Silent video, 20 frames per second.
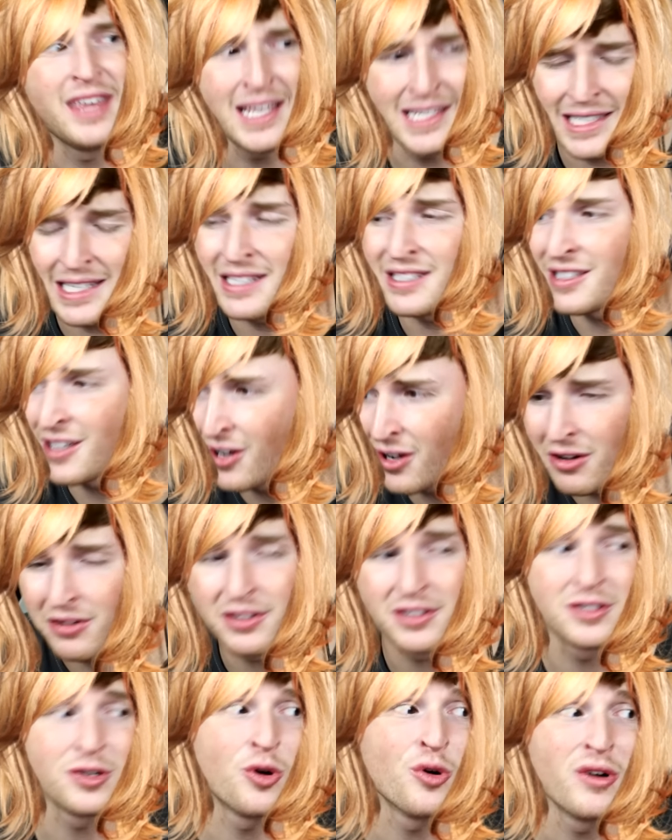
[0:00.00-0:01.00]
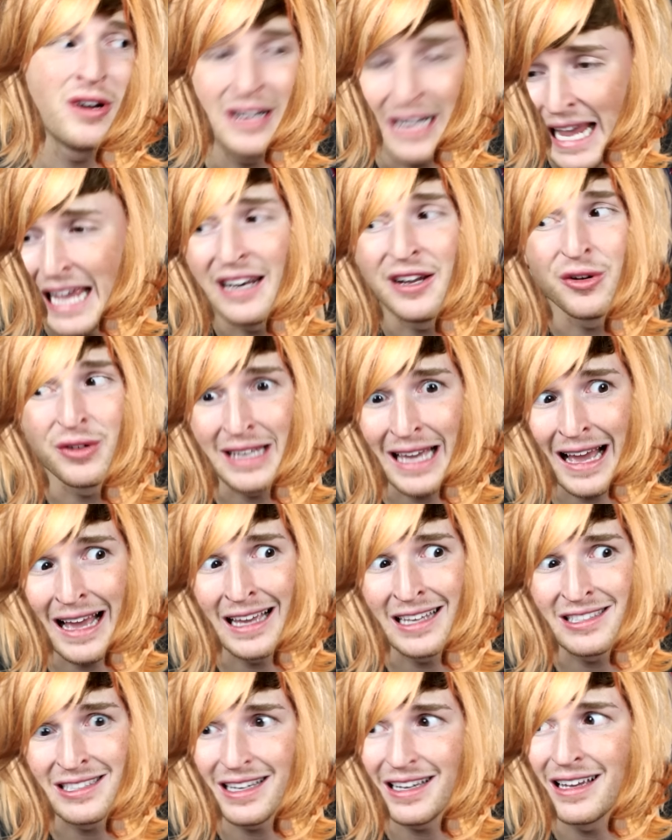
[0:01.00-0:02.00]
this is called a tornado,
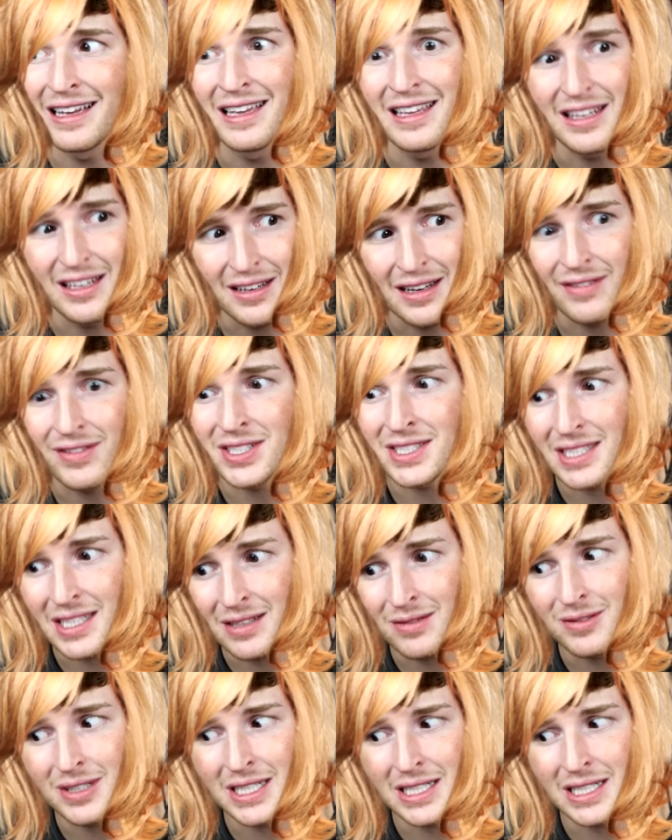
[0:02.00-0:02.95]
guys. You never seen